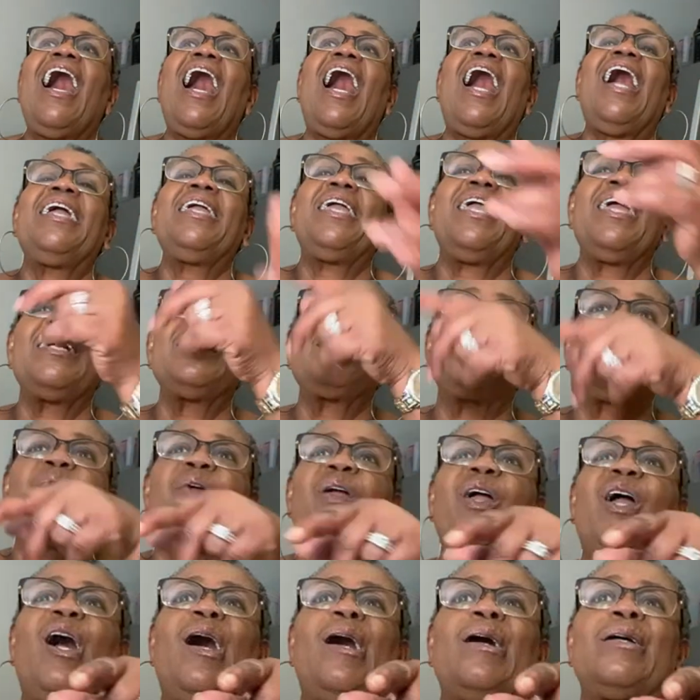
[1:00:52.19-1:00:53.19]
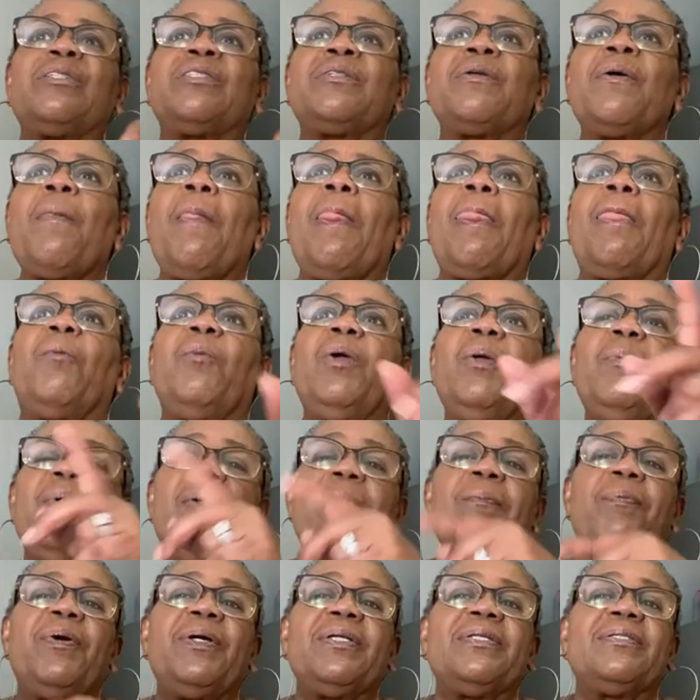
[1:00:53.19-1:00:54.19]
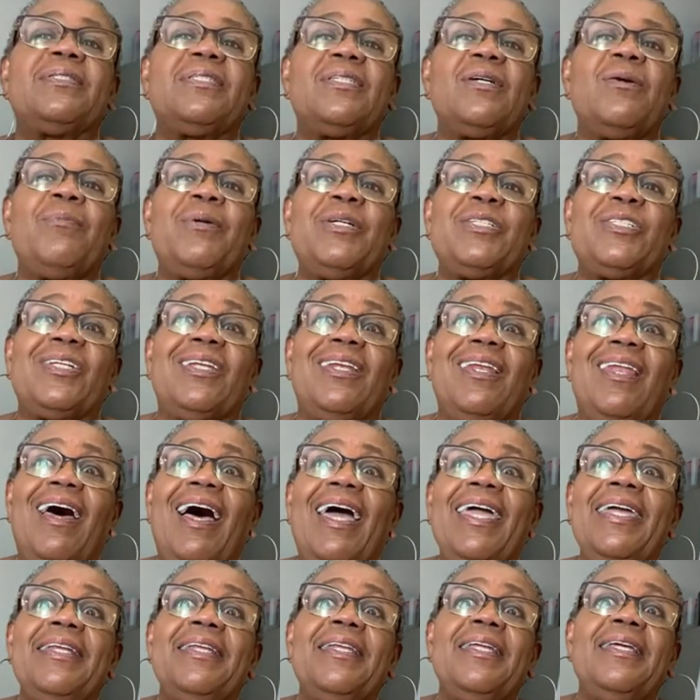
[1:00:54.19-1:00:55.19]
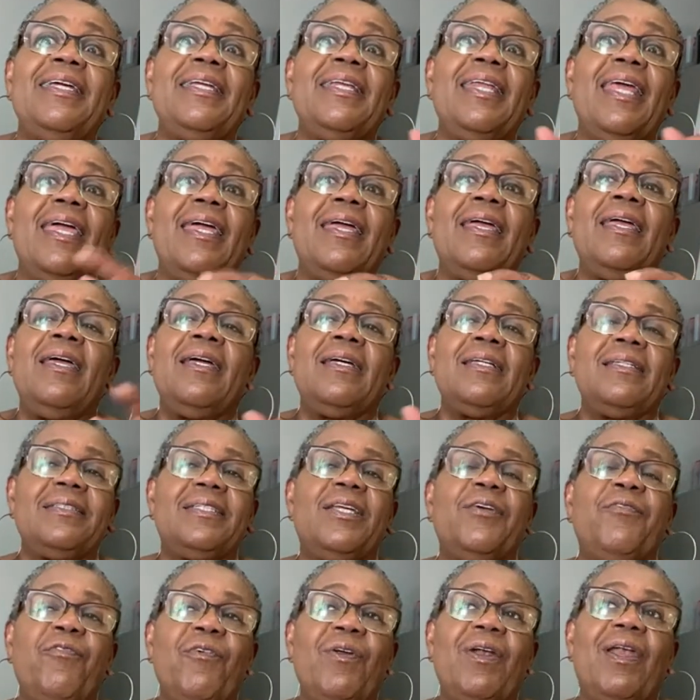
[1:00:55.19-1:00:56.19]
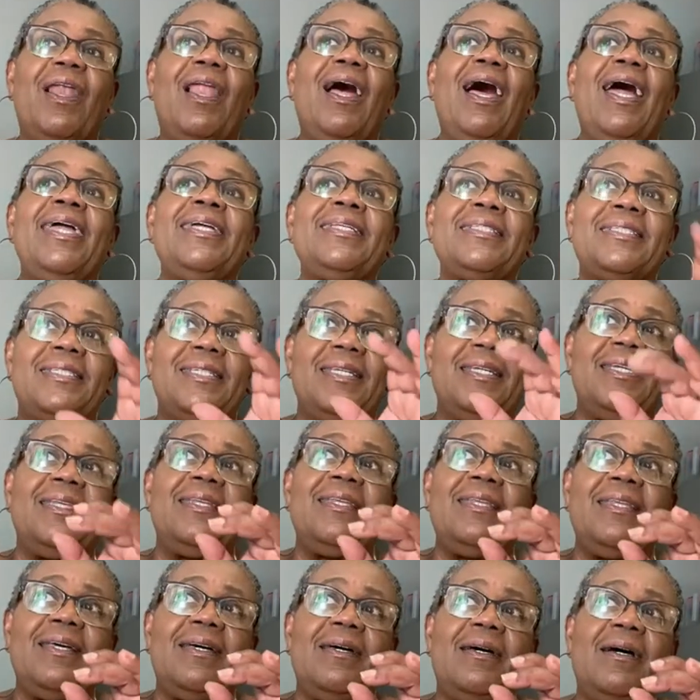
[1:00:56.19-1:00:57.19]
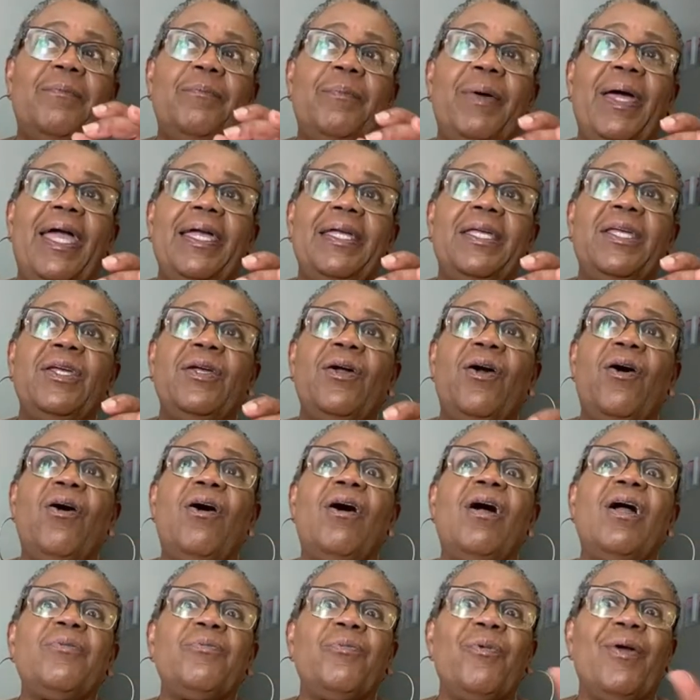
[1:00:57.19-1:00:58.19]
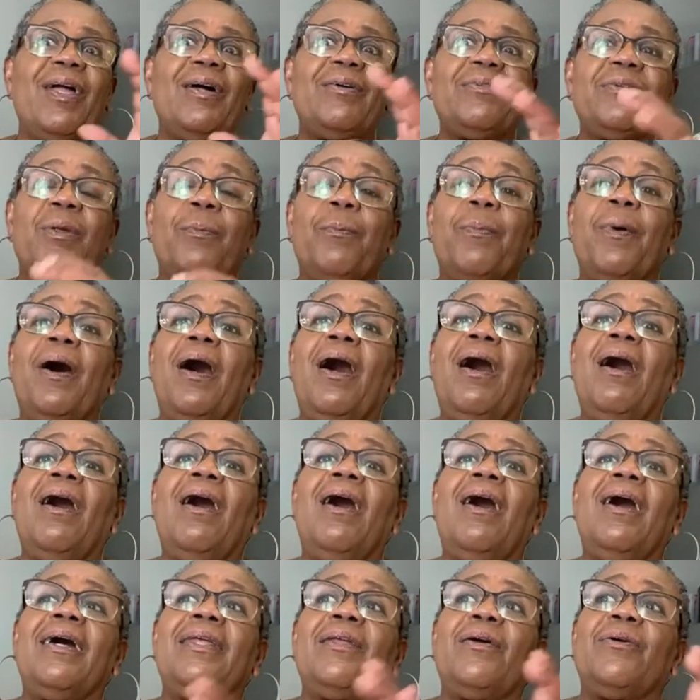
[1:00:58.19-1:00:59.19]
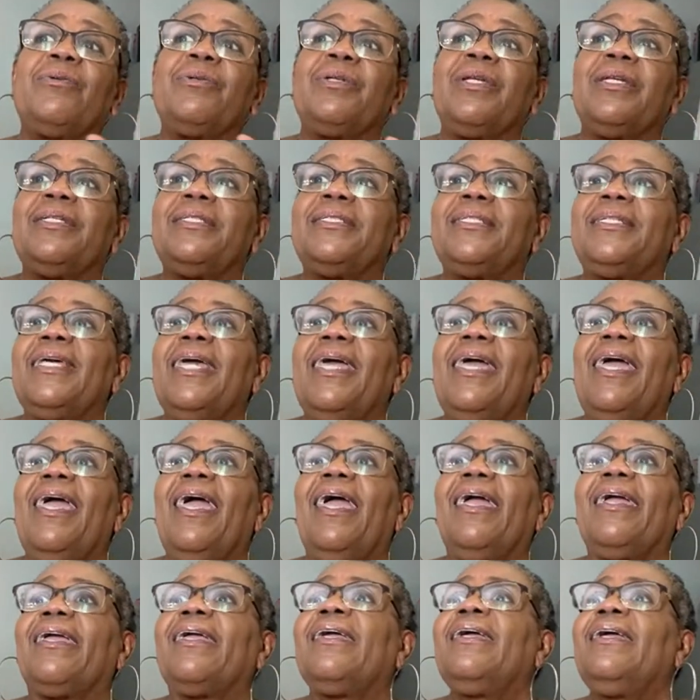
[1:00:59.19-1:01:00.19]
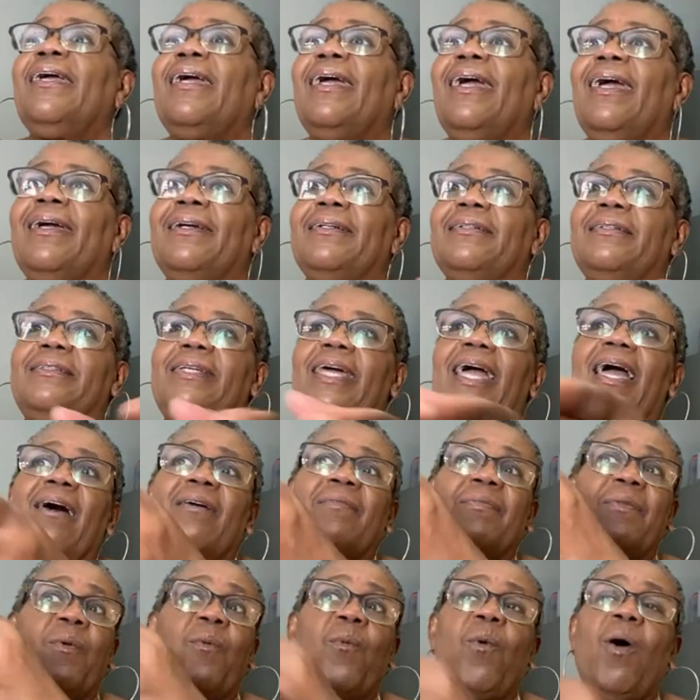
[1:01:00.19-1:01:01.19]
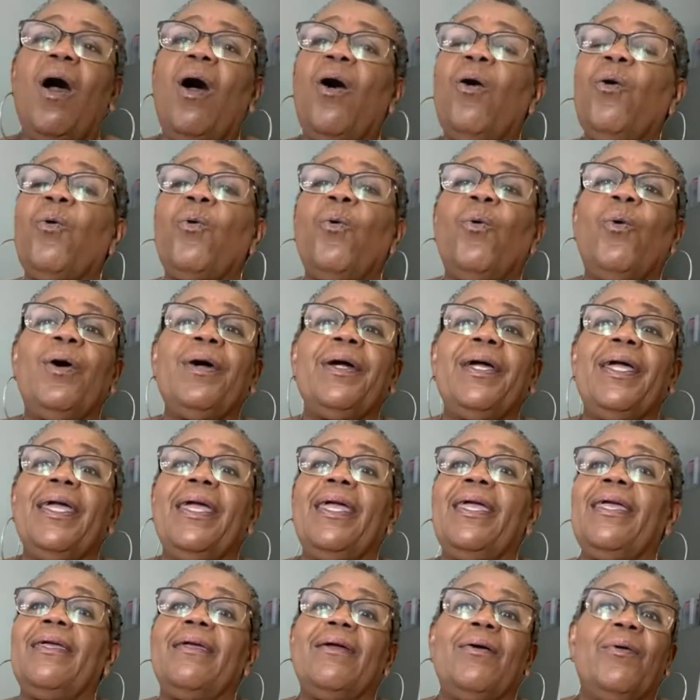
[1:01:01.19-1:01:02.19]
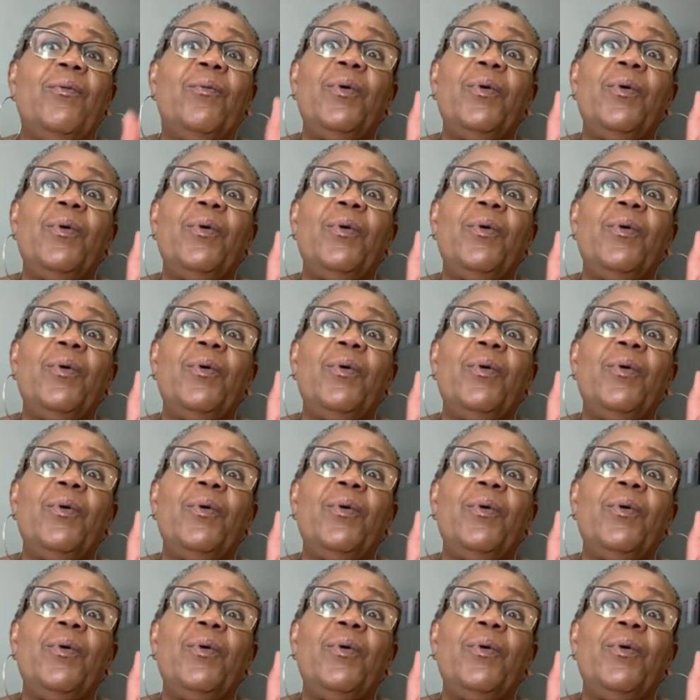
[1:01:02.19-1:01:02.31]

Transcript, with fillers: I guess because we've been putting so much lightning different lights in the backyard, round the pond, on the deck, down the walkway.